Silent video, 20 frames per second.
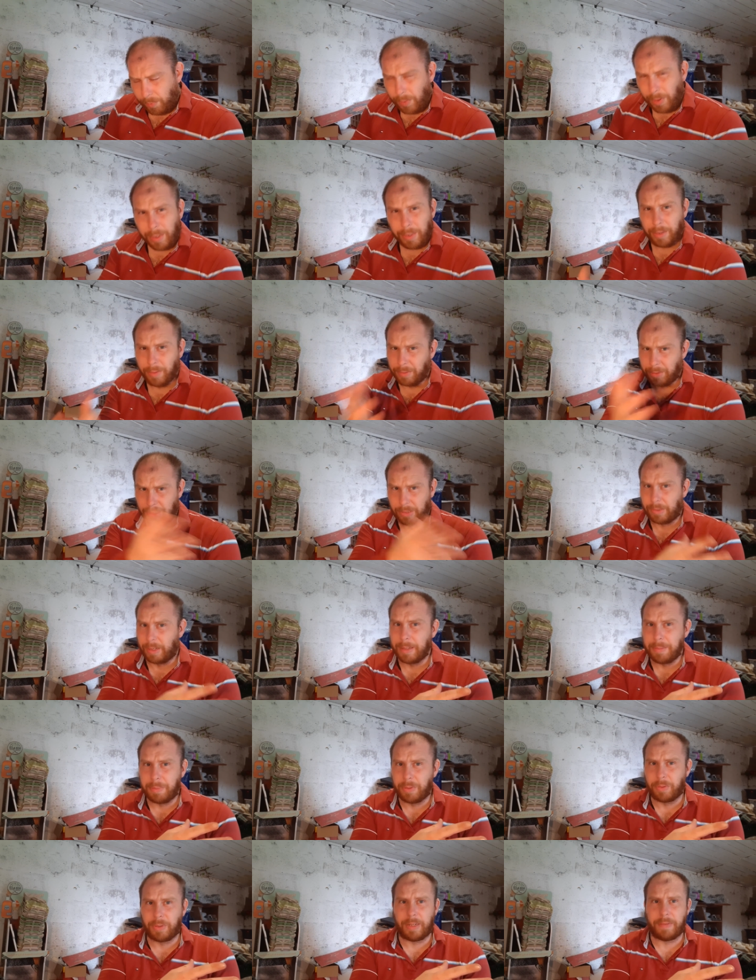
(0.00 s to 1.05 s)
And there was a terrain
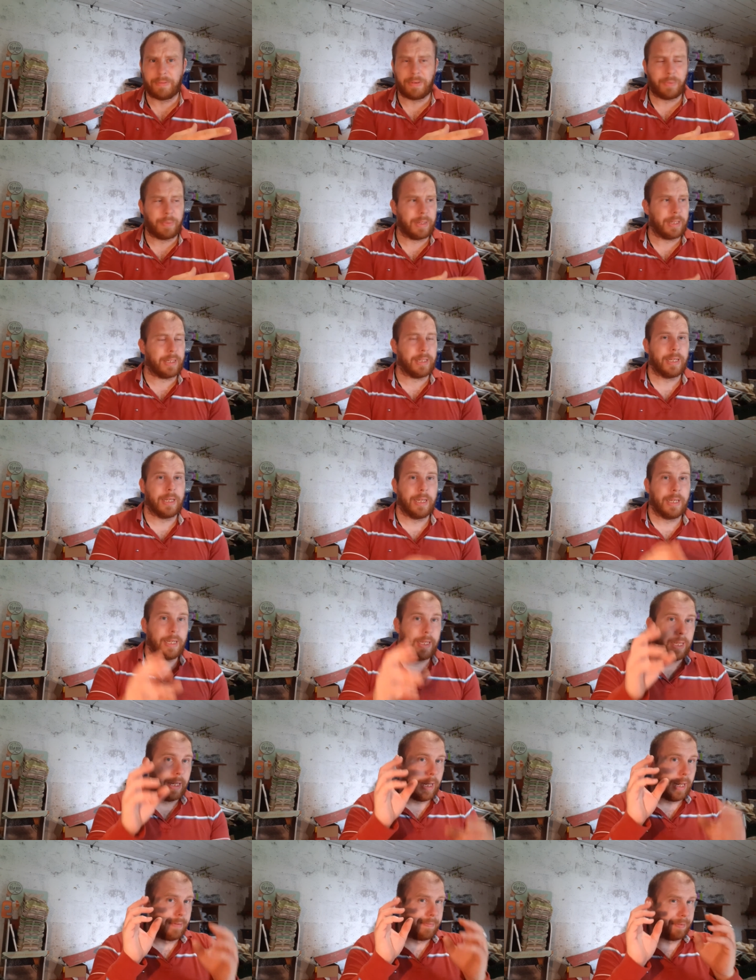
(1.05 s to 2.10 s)
build every week,
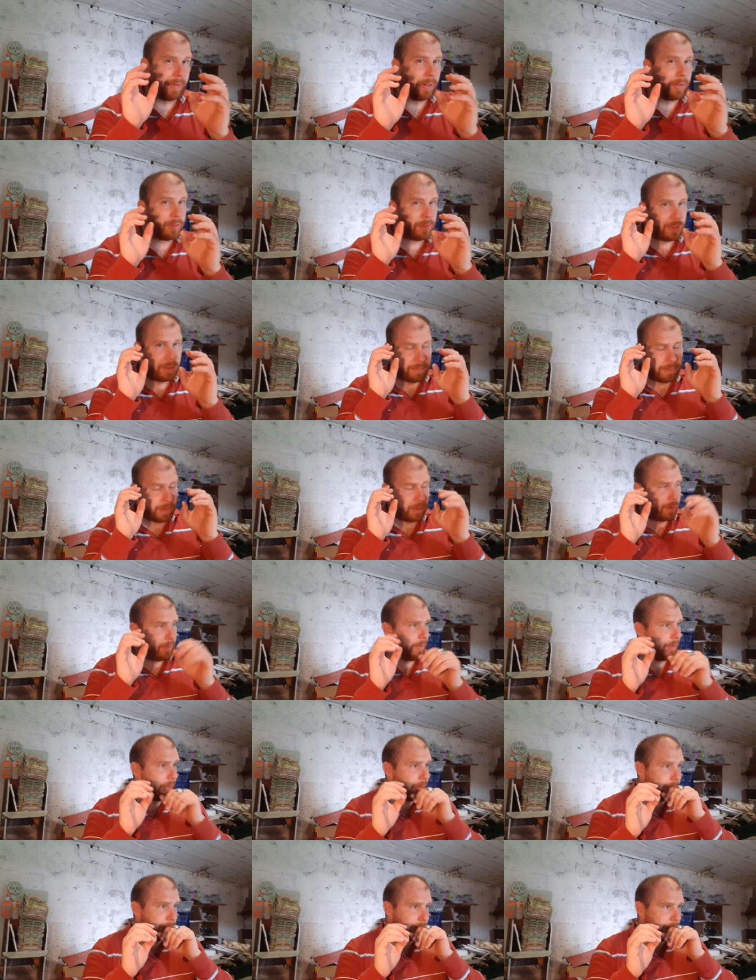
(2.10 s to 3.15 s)
and for those of you,
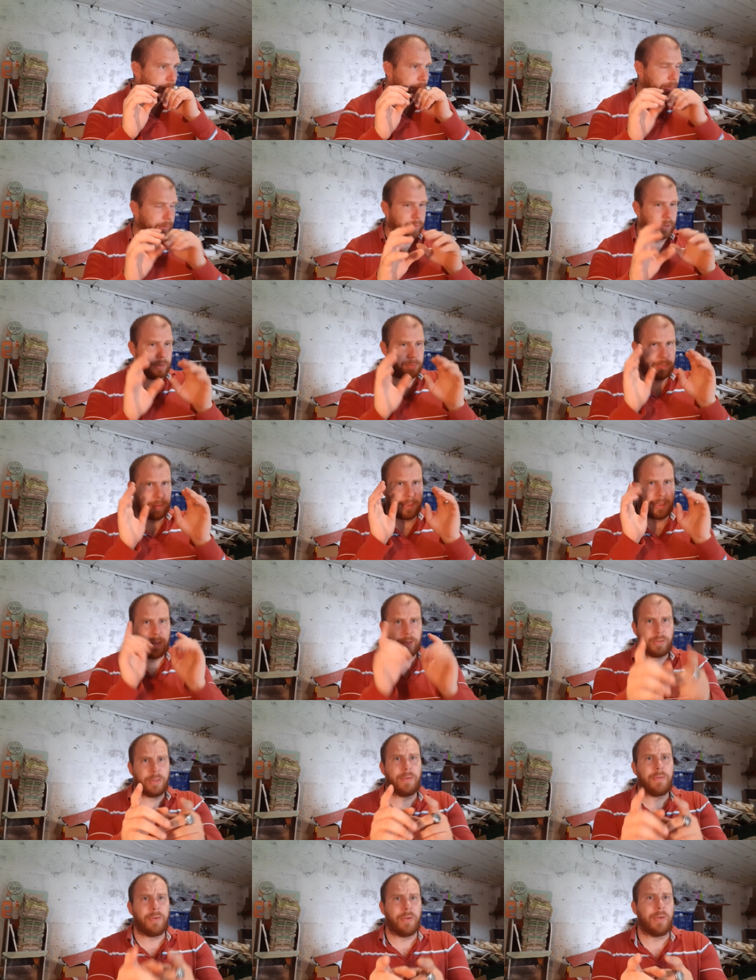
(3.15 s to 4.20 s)
excuse me, those
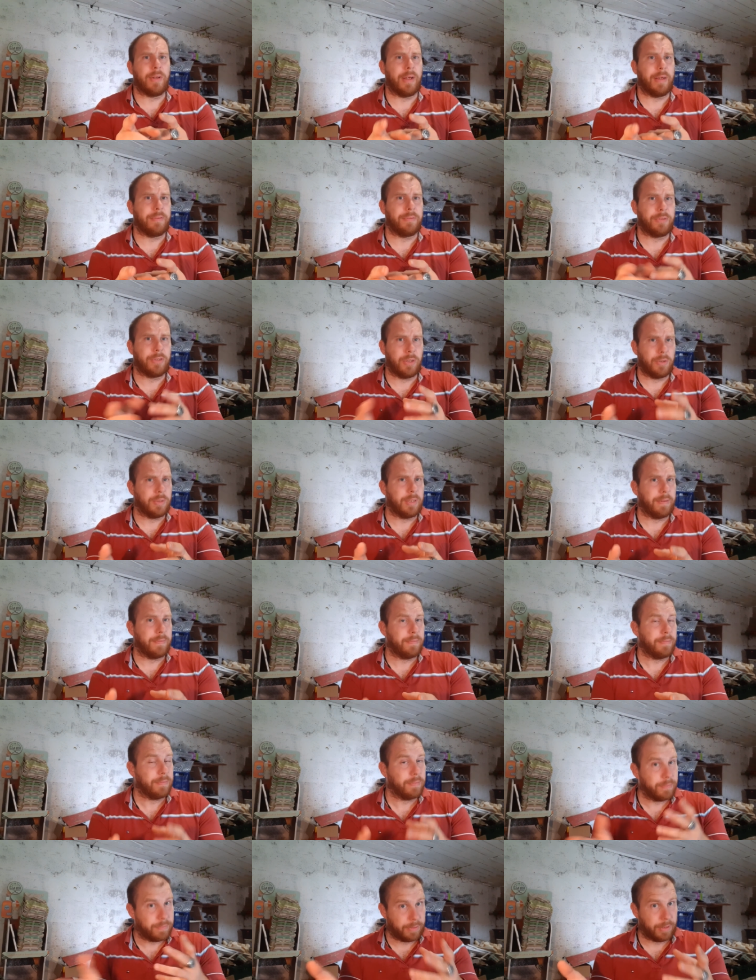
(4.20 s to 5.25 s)
of you that have tuned in
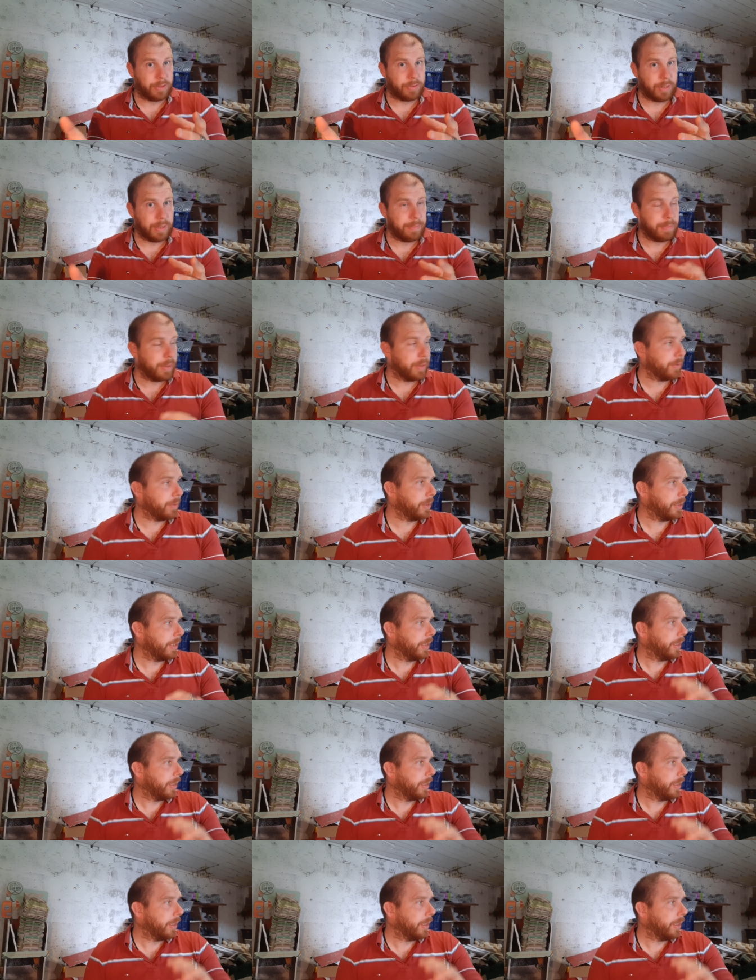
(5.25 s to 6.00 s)
for the terrain build,